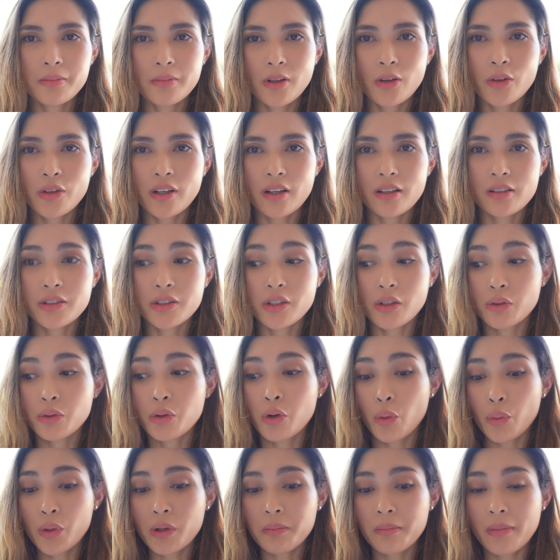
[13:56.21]
Okay, so
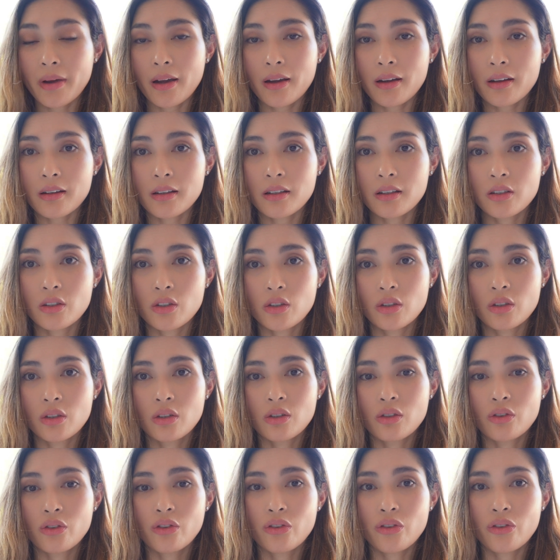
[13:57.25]
going back,
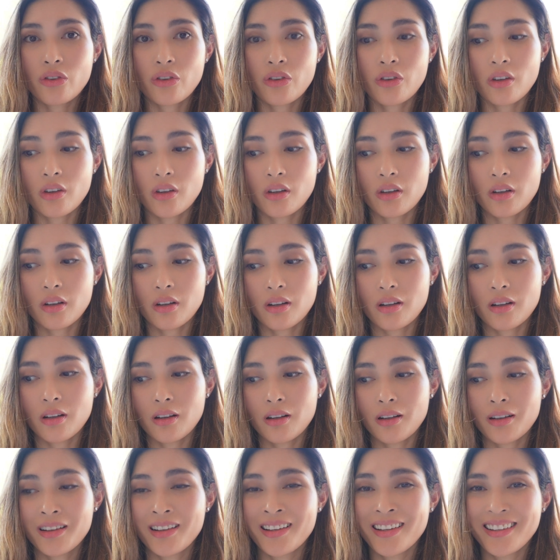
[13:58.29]

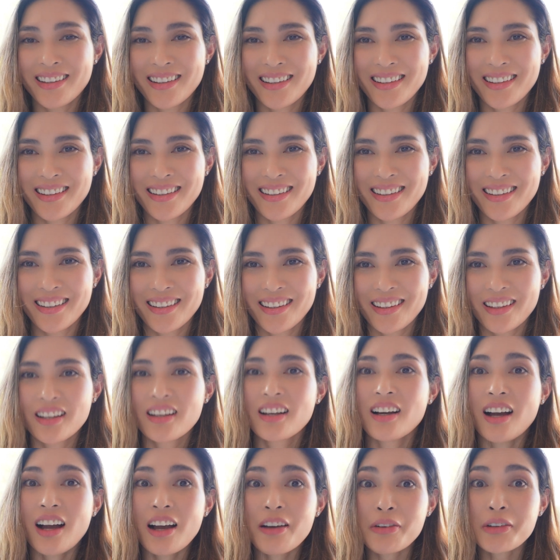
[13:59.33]
I
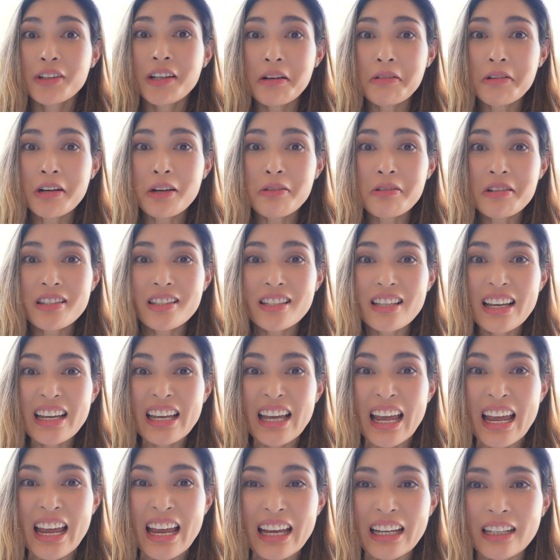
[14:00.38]
forgot what I was
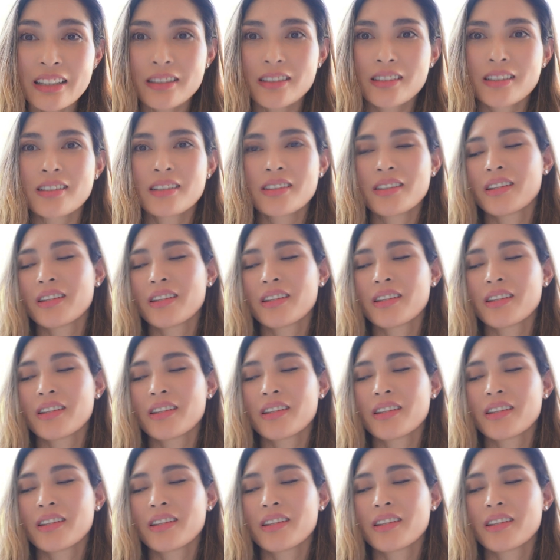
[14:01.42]
saying.